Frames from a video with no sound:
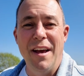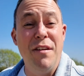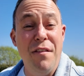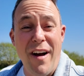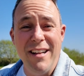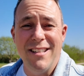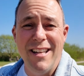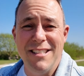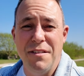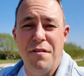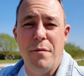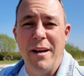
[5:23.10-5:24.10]
If you're finding
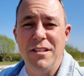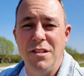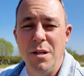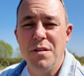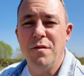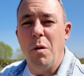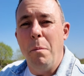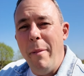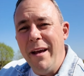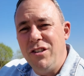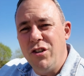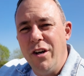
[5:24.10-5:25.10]
this information useful,
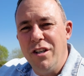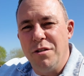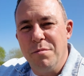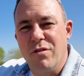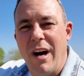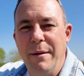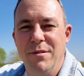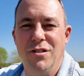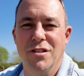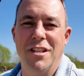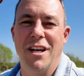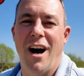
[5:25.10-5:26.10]
make sure you subscribe to
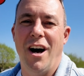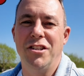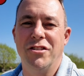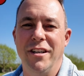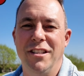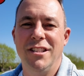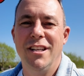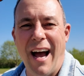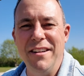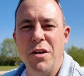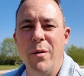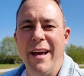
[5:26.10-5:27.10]
Dusty Cartridge.
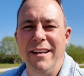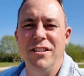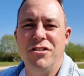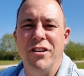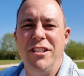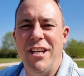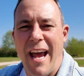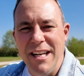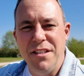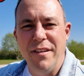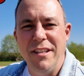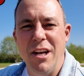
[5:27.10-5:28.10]
I do industry
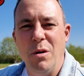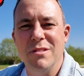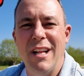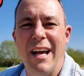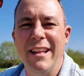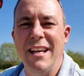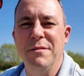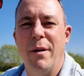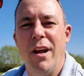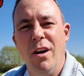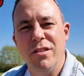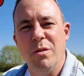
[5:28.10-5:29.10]
change videos like this,
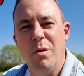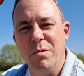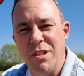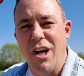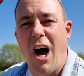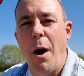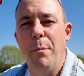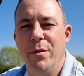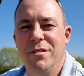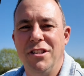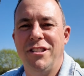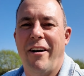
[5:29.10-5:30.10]
but I also go to car
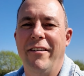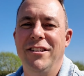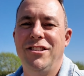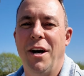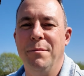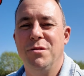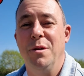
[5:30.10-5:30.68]
boots and charity shops.